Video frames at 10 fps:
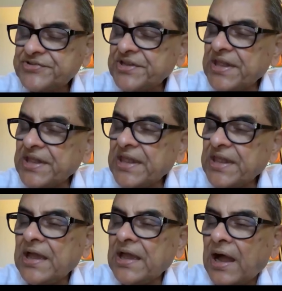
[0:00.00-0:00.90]
We are
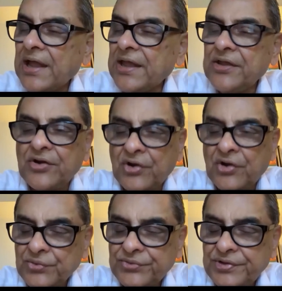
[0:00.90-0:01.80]
seeing high
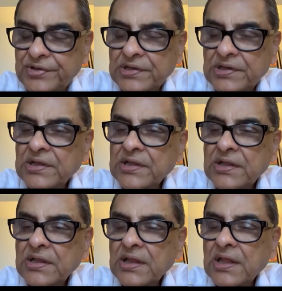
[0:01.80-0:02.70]
growth,
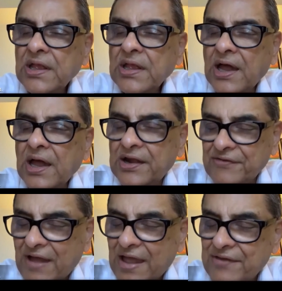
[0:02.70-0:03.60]
a
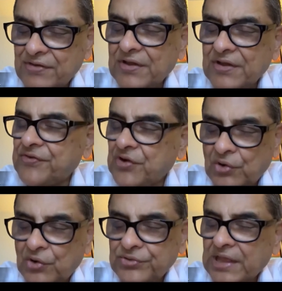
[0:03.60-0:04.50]
revival of
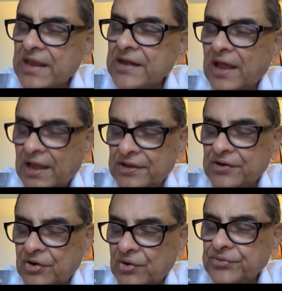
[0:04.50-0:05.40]
growth and high
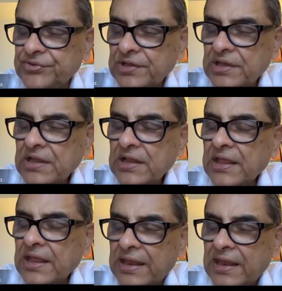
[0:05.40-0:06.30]
growth
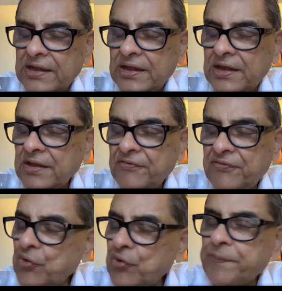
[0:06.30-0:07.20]
in
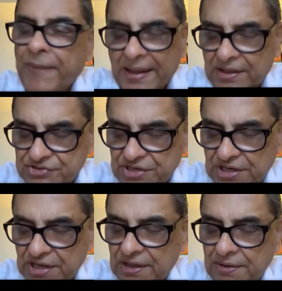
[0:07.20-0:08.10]
food
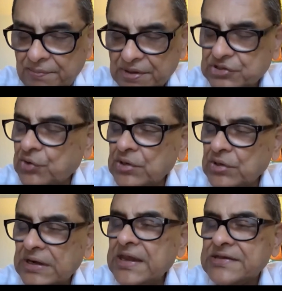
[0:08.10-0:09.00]
packaging,
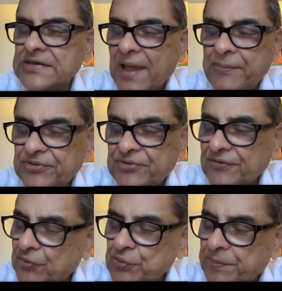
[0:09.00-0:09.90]
particularly types of
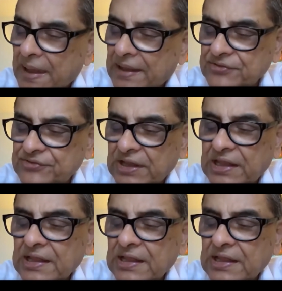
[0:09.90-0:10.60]
food packaging.